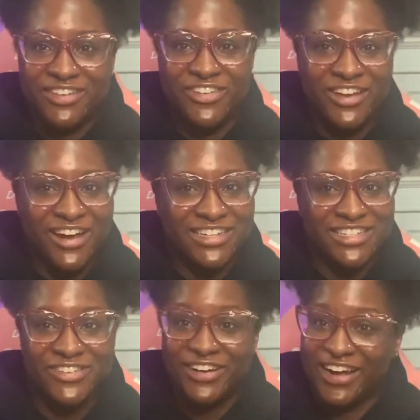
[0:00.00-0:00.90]
Y'all
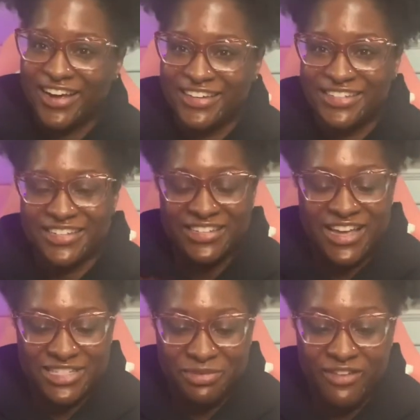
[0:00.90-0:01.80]
see what kind of
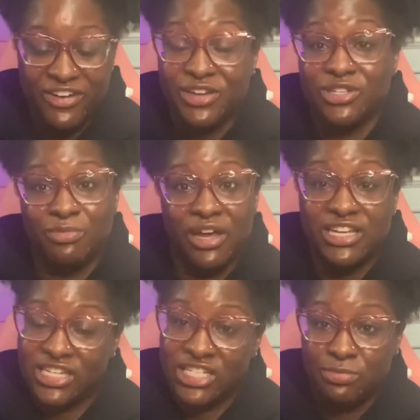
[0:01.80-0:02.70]
SPF I use. But
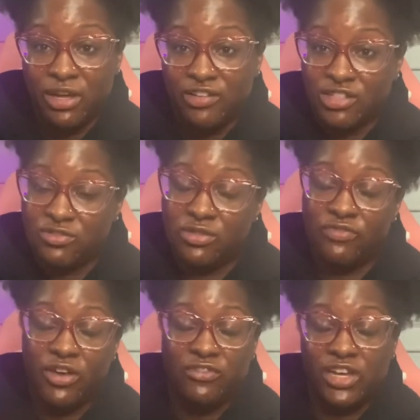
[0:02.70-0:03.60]
it's SPF
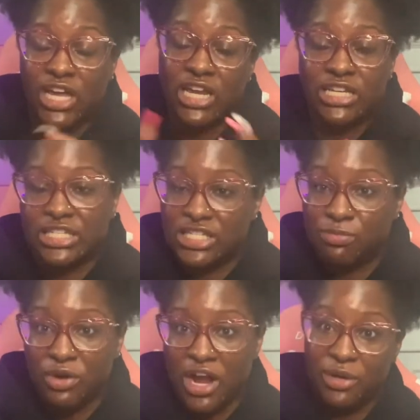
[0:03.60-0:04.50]
50 and it's a
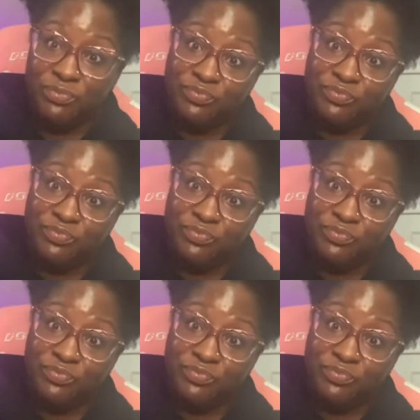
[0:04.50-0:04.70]
spray.